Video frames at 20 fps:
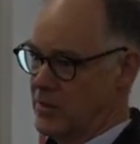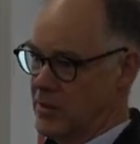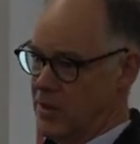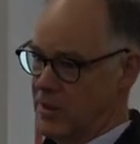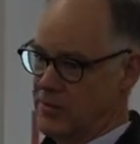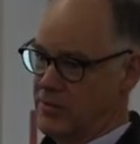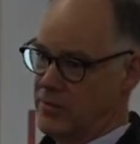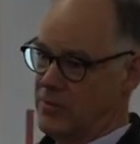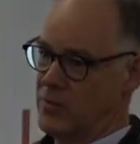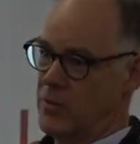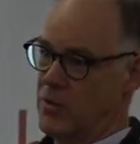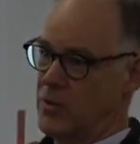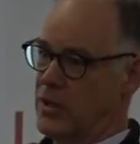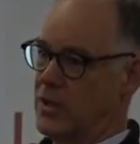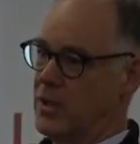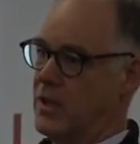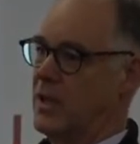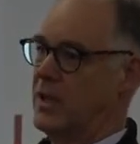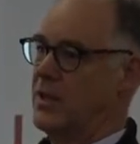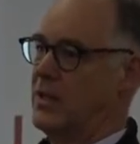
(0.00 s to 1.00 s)
of
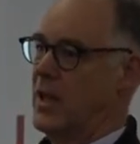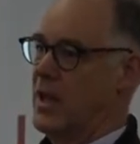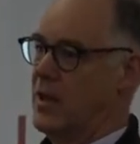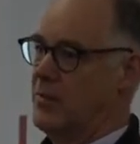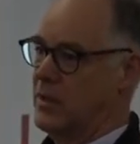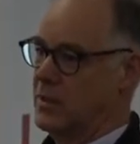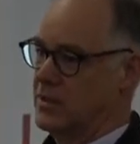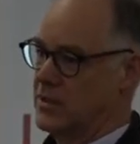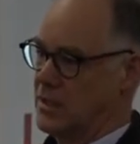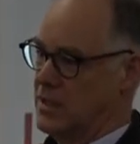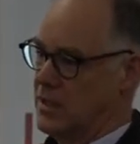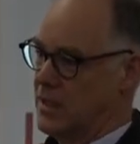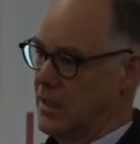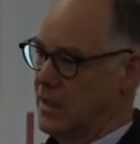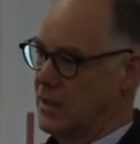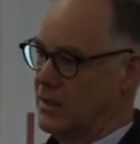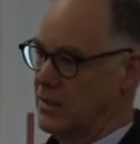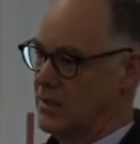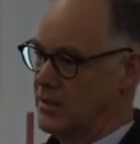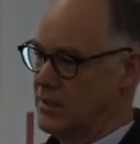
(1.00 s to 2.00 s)
water and how much at the
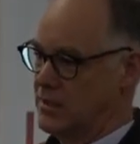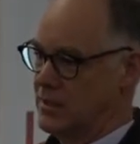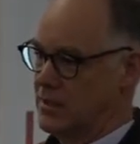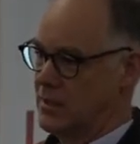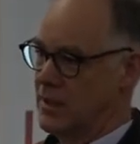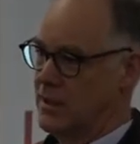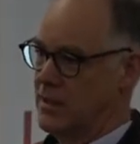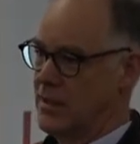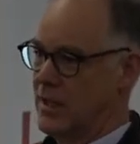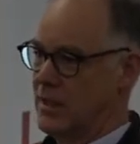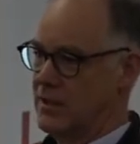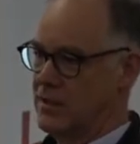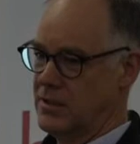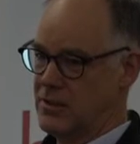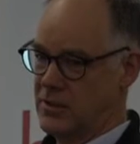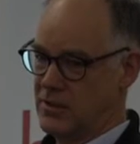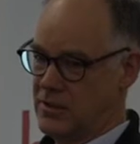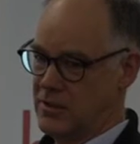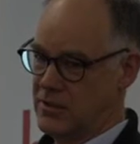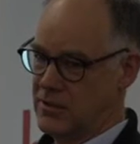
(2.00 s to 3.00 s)
end, and that's
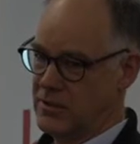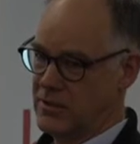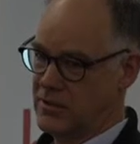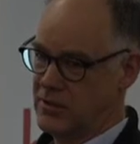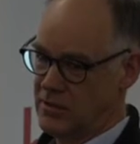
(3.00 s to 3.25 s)
your